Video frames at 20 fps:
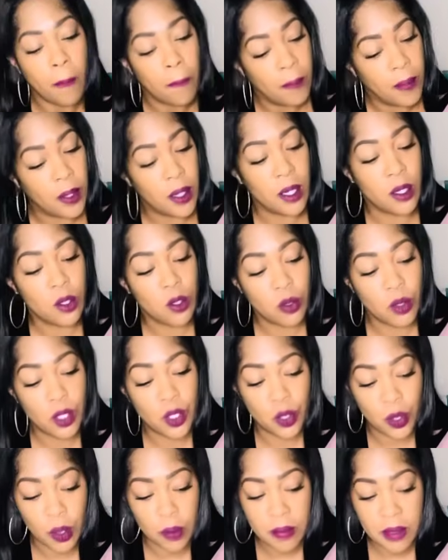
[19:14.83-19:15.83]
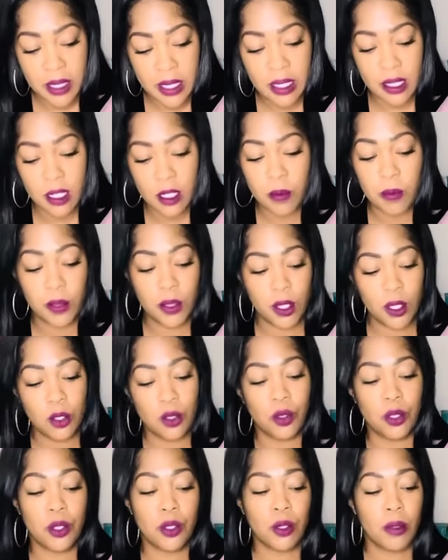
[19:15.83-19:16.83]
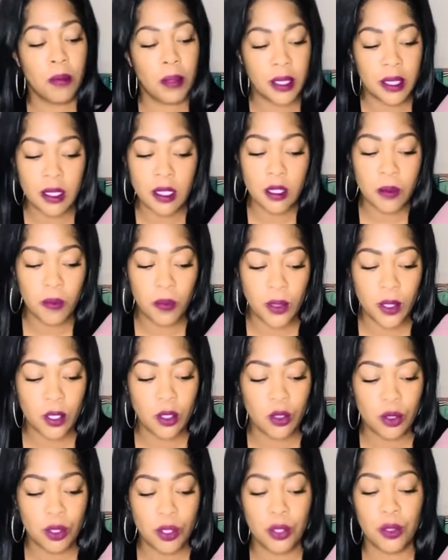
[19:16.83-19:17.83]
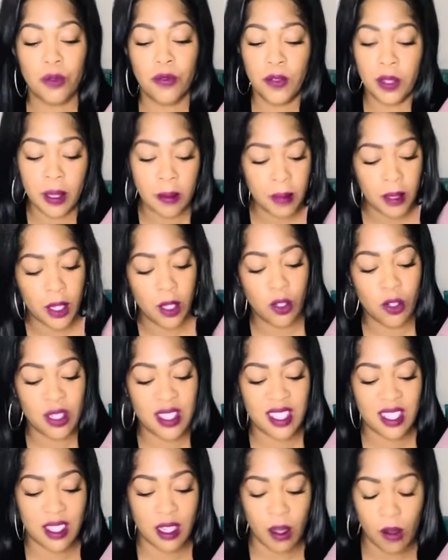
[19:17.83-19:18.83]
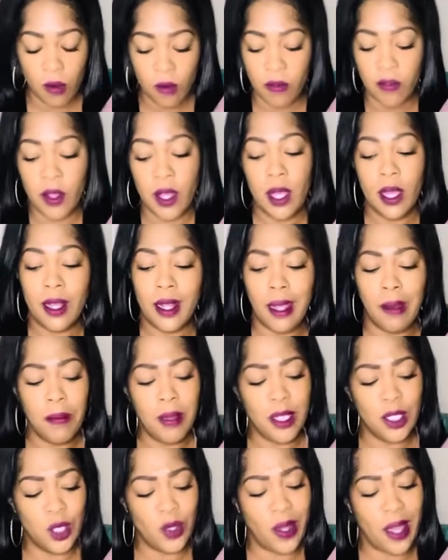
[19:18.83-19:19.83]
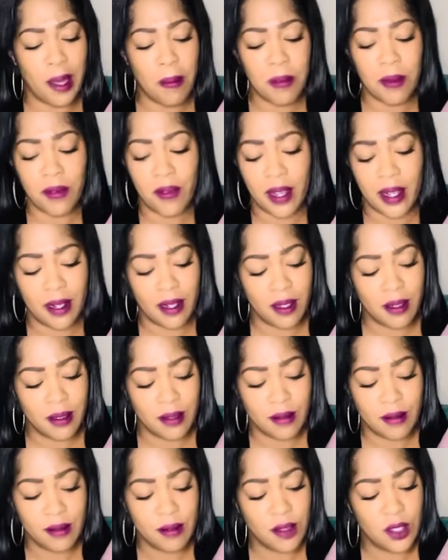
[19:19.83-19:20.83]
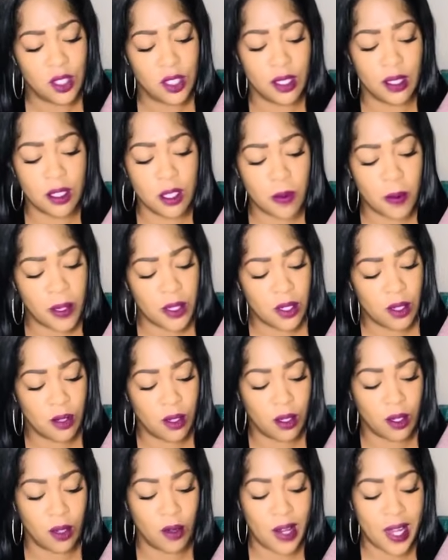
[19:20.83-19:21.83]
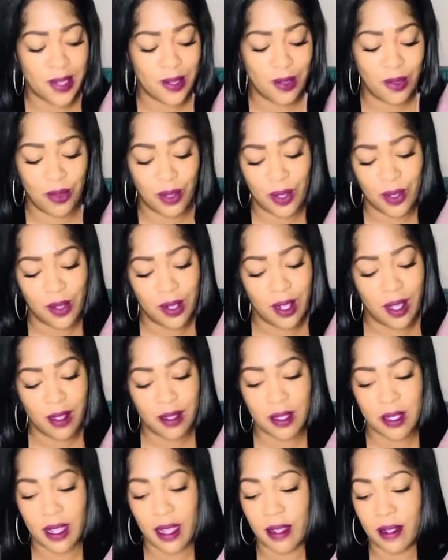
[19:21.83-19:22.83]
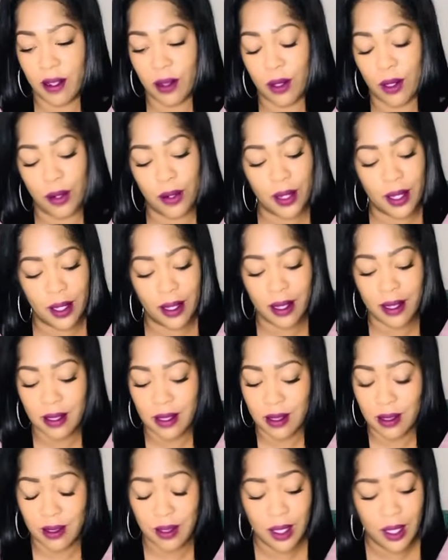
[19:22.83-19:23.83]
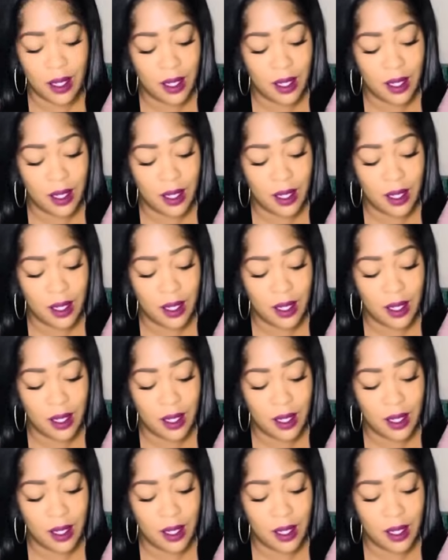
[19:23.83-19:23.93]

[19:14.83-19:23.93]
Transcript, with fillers: putting towards your business, putting towards your abundance, putting towards your family, yourself, that makes you happy right now. Shit, this person thought the grass was green on the other side. They're learning a lesson.